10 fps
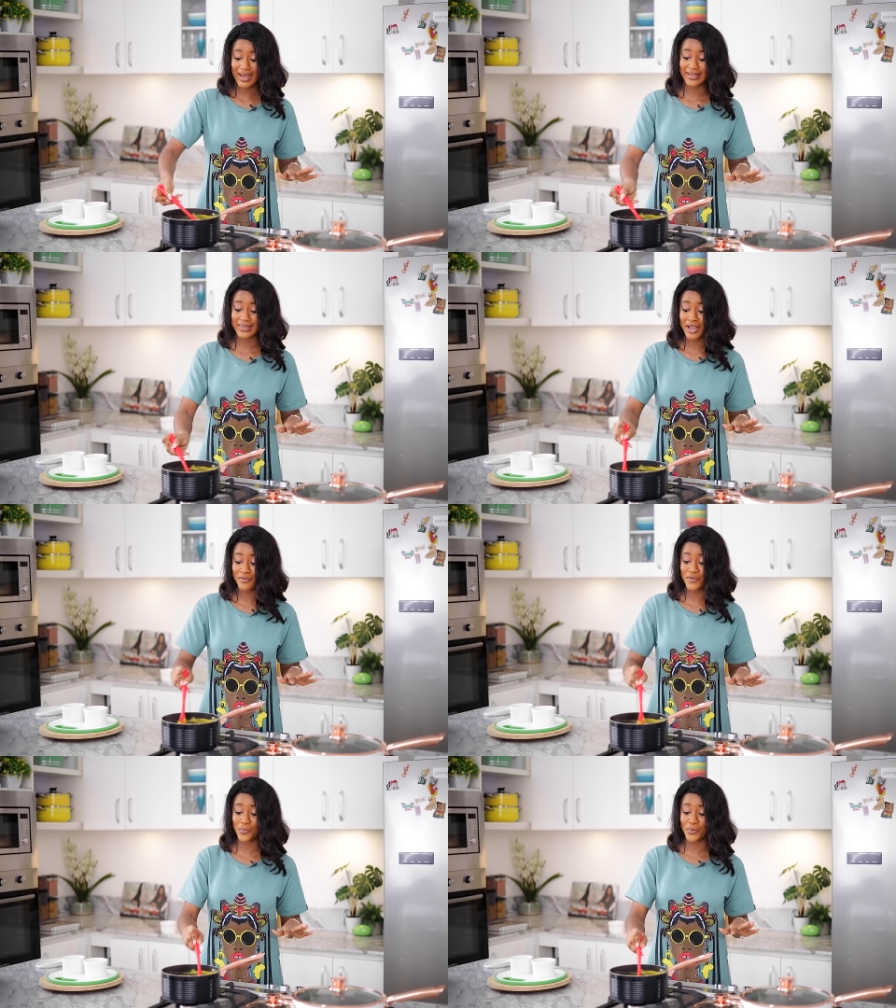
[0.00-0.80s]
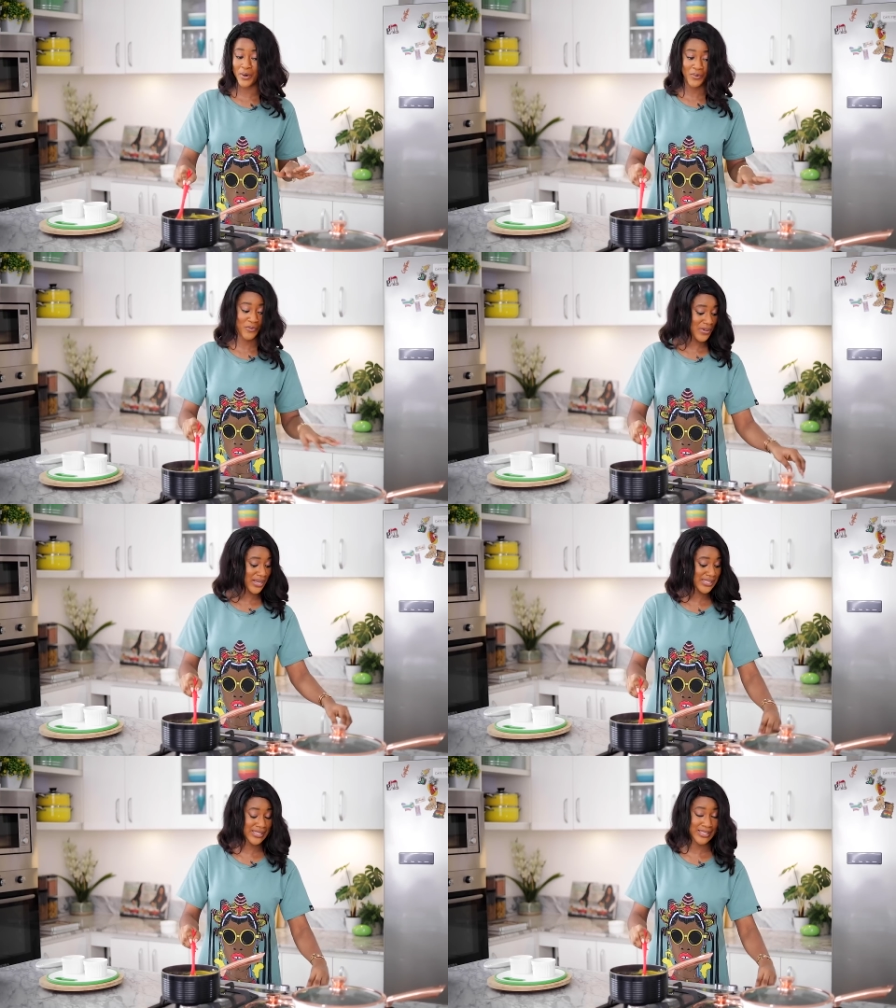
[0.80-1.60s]
I think I feel proud of
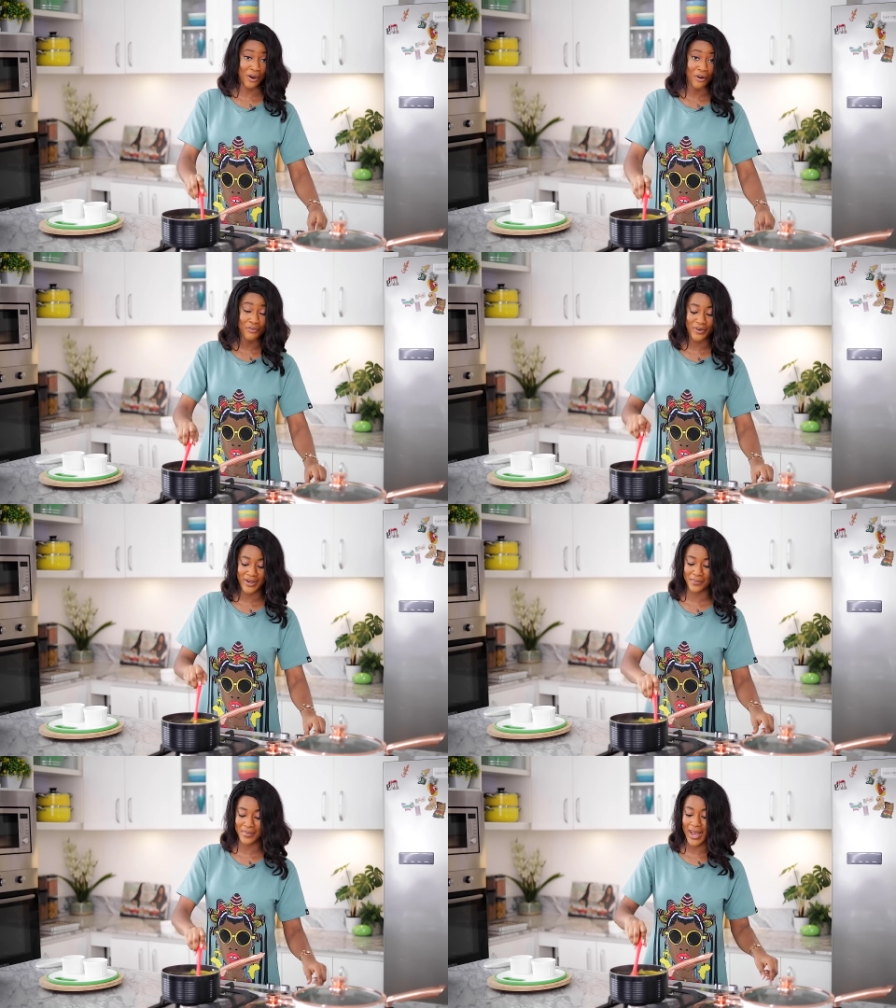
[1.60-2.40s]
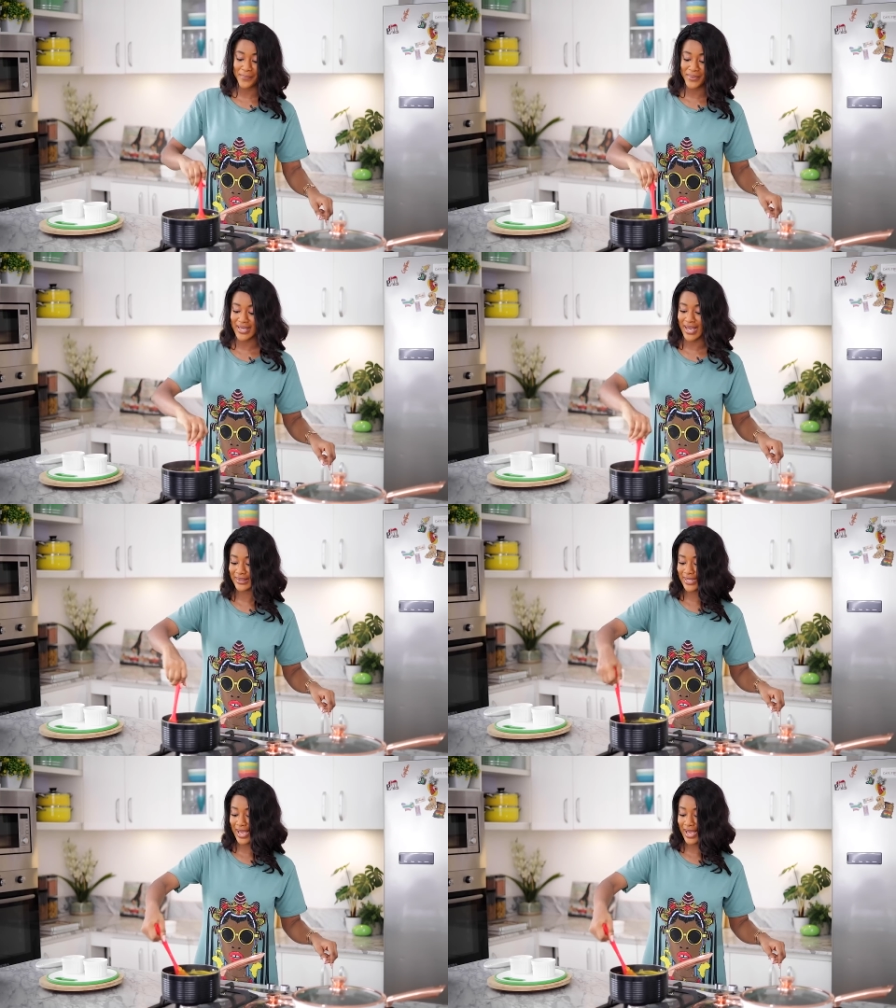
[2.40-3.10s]
myself and I'm happy at the